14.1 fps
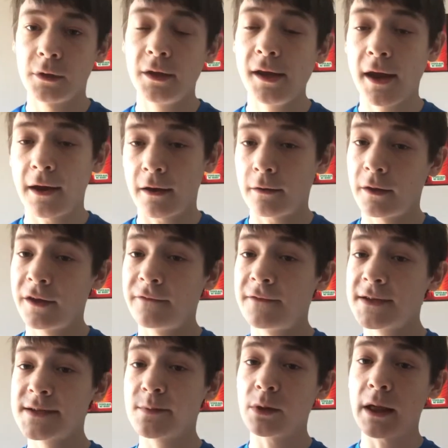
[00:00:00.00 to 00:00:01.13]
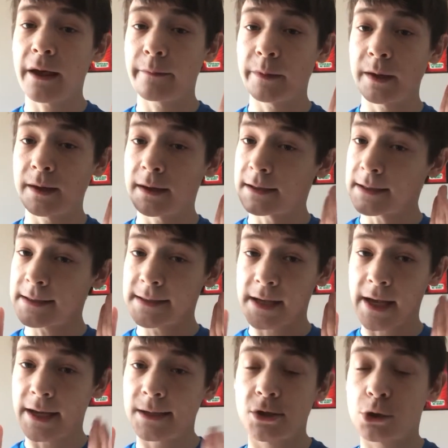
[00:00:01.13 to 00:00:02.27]
Yeah, Invisible Emmie is
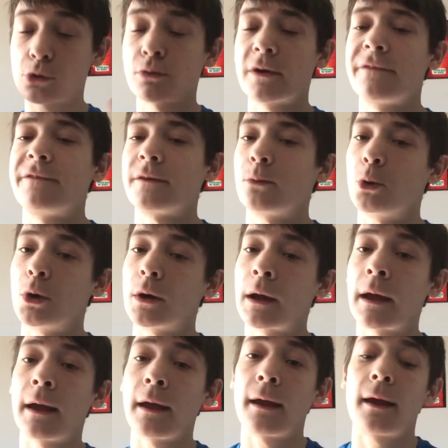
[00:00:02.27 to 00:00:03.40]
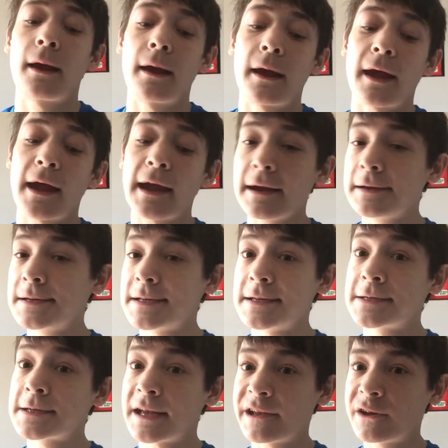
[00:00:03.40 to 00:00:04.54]
a terrific book and
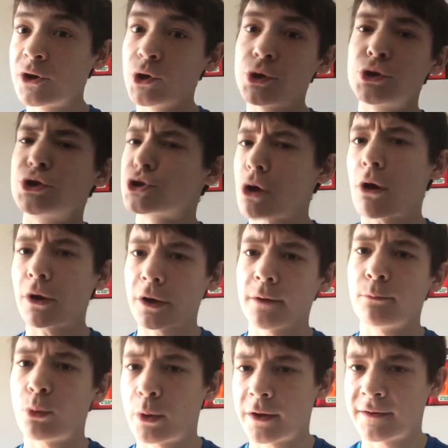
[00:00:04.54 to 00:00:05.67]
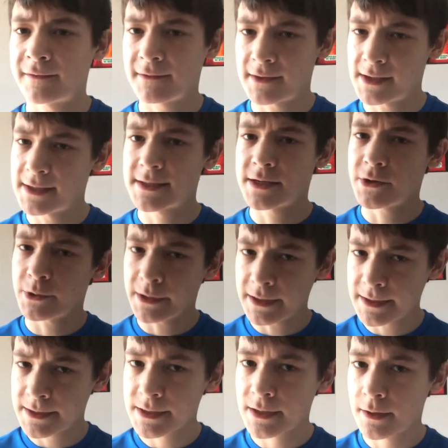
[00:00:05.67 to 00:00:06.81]
is a good starting point for this
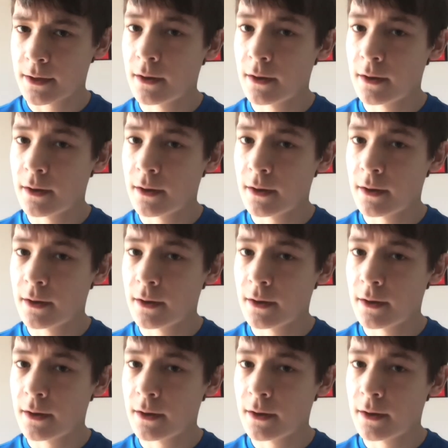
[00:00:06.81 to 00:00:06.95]
series.